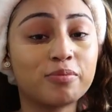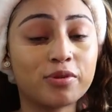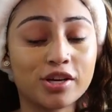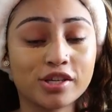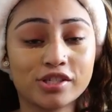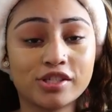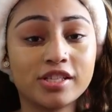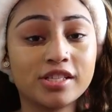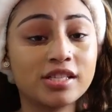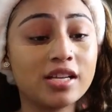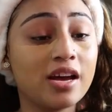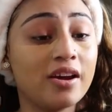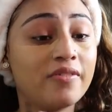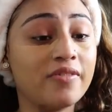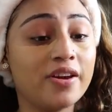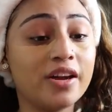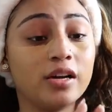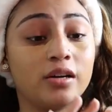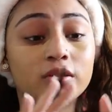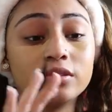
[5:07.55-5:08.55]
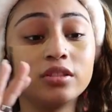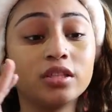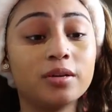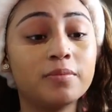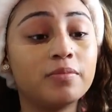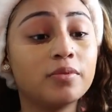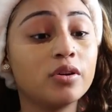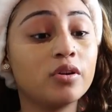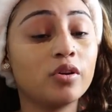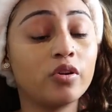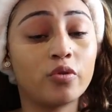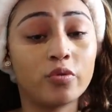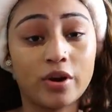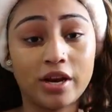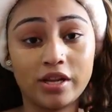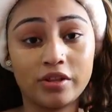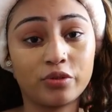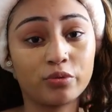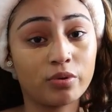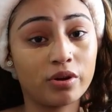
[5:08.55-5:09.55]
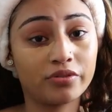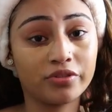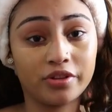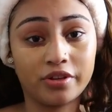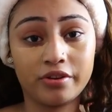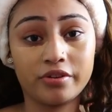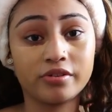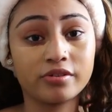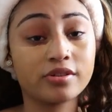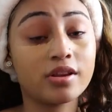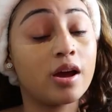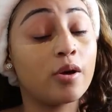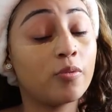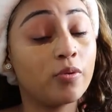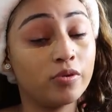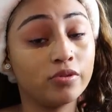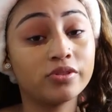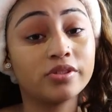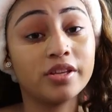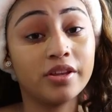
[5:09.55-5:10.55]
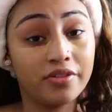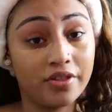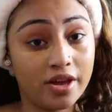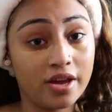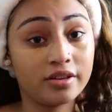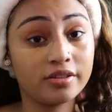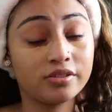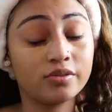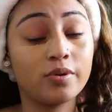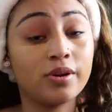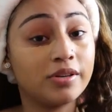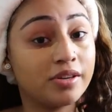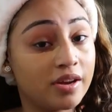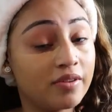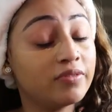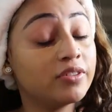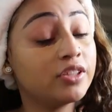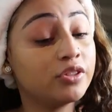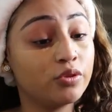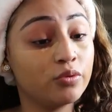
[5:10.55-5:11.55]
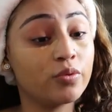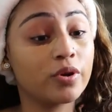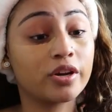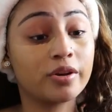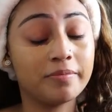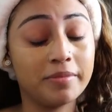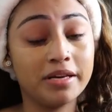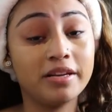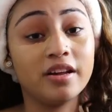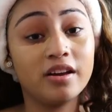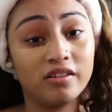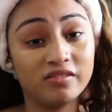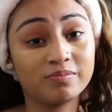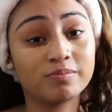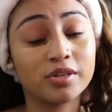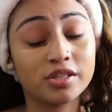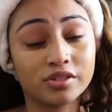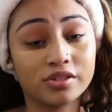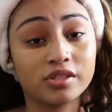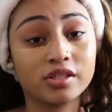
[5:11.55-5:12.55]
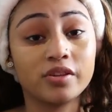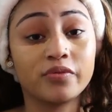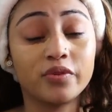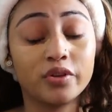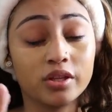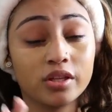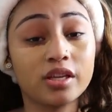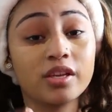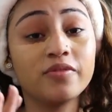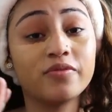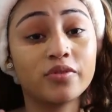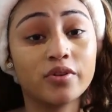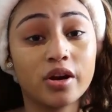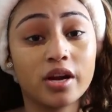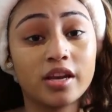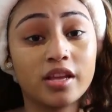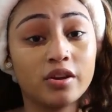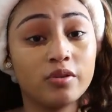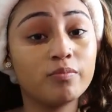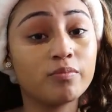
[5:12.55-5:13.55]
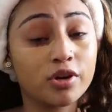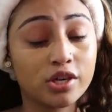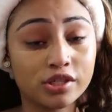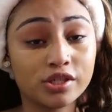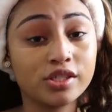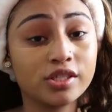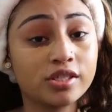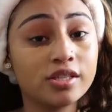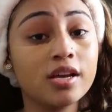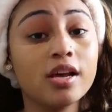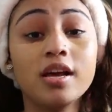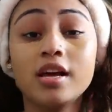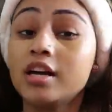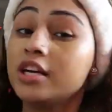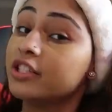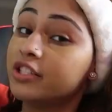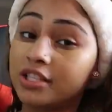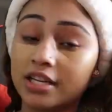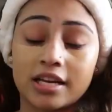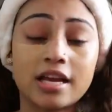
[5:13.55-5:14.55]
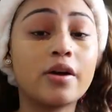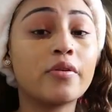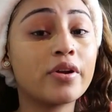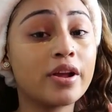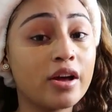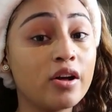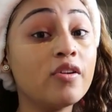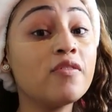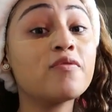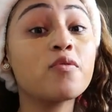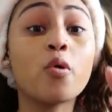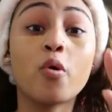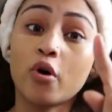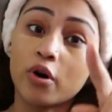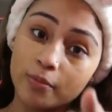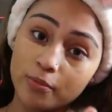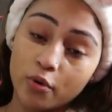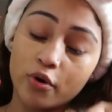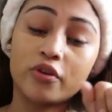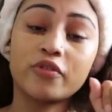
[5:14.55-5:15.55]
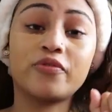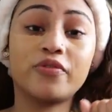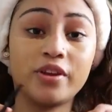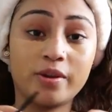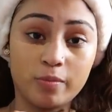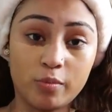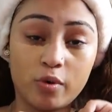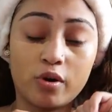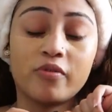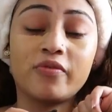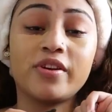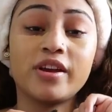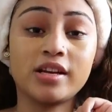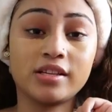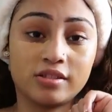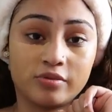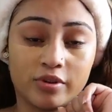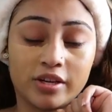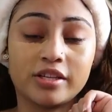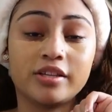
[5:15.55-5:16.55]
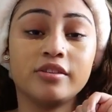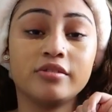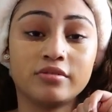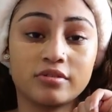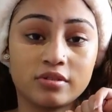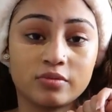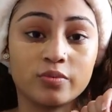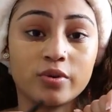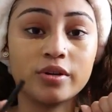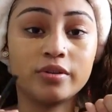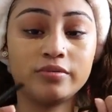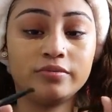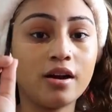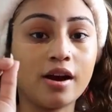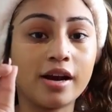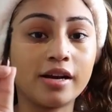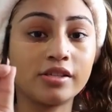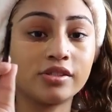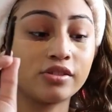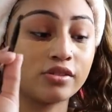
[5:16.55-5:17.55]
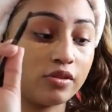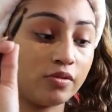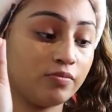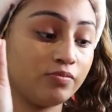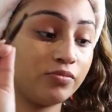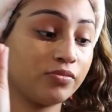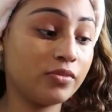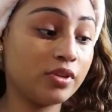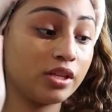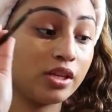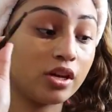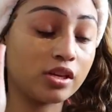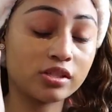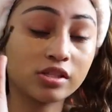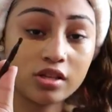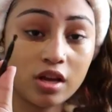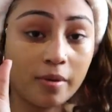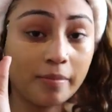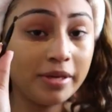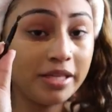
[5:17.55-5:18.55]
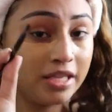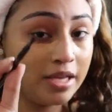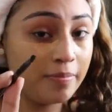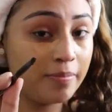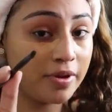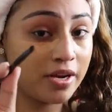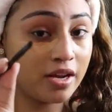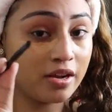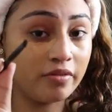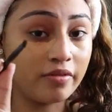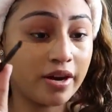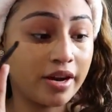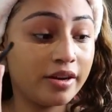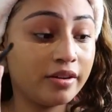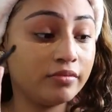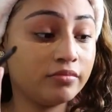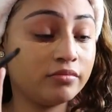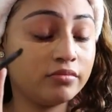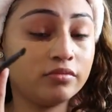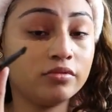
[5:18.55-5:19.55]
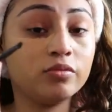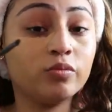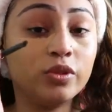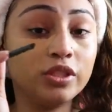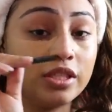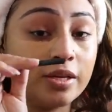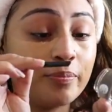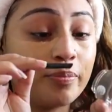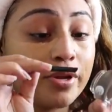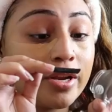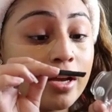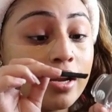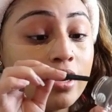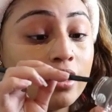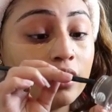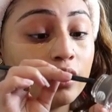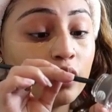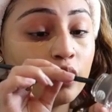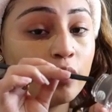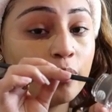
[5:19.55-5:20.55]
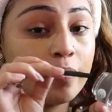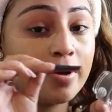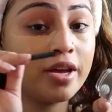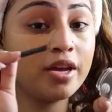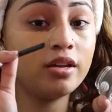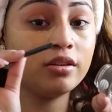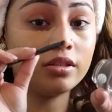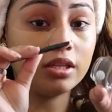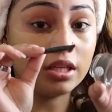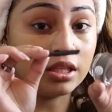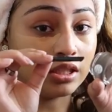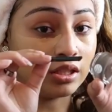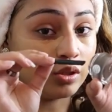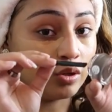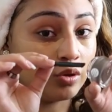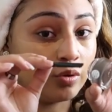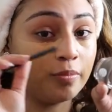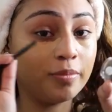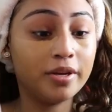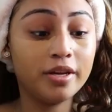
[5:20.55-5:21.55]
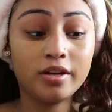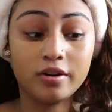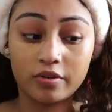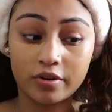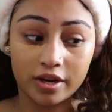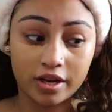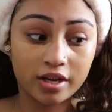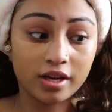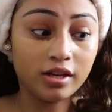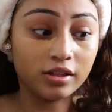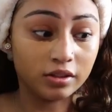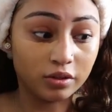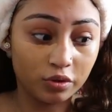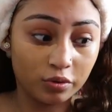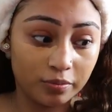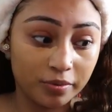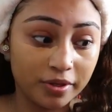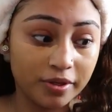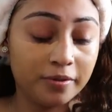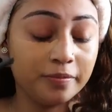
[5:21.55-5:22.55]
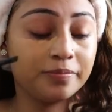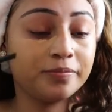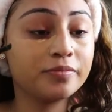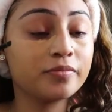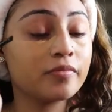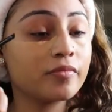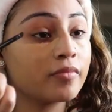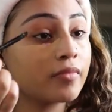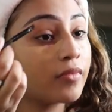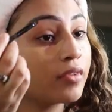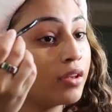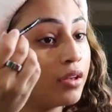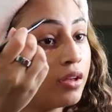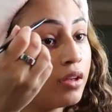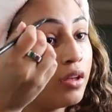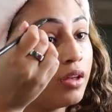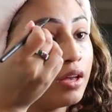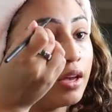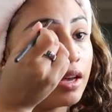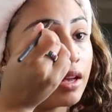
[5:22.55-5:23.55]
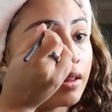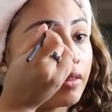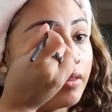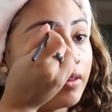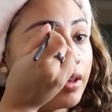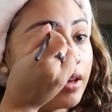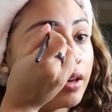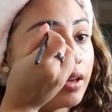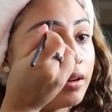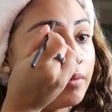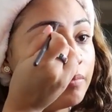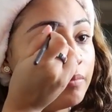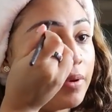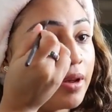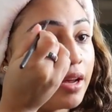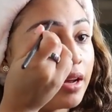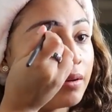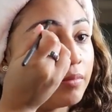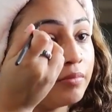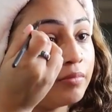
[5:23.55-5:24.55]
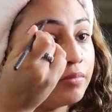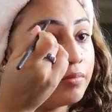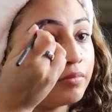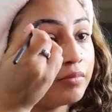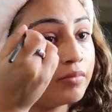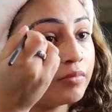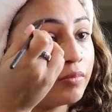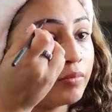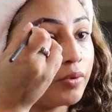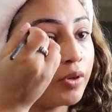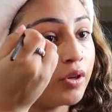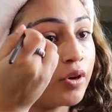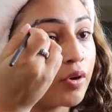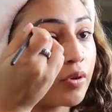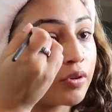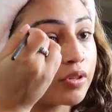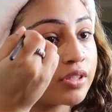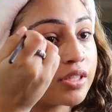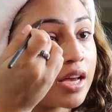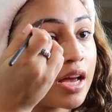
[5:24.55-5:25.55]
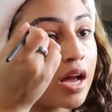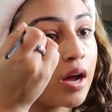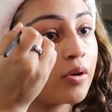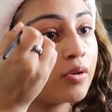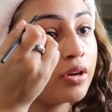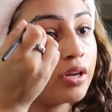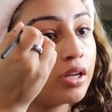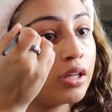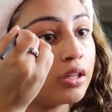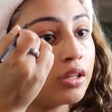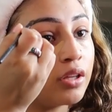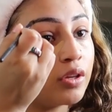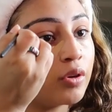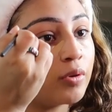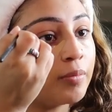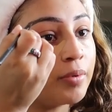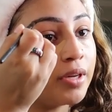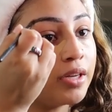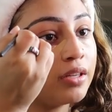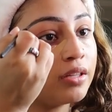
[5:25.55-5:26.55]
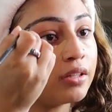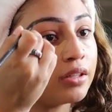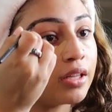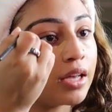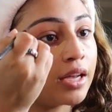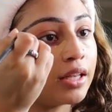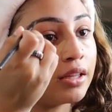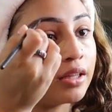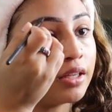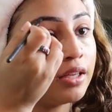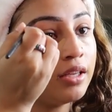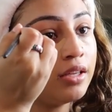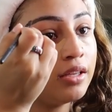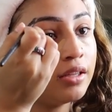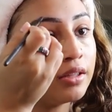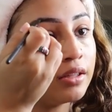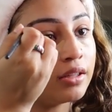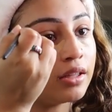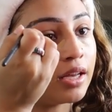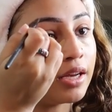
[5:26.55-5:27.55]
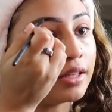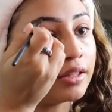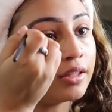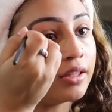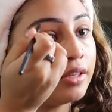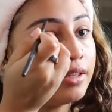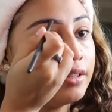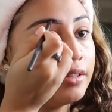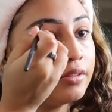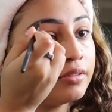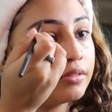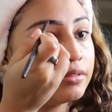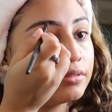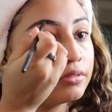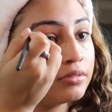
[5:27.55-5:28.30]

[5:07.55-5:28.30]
brushes have held up great throughout the years. I will say that. So I definitely do recommend e.l.f. brushes. If you're looking for any brushes, check out e.l.f. or Morphe. Morphe has great deals as well. All right, so y'all saw me dip it in, right? We dip it in a little bit, okay, a little bit. And then, bam, we go to town a little bit, lightly.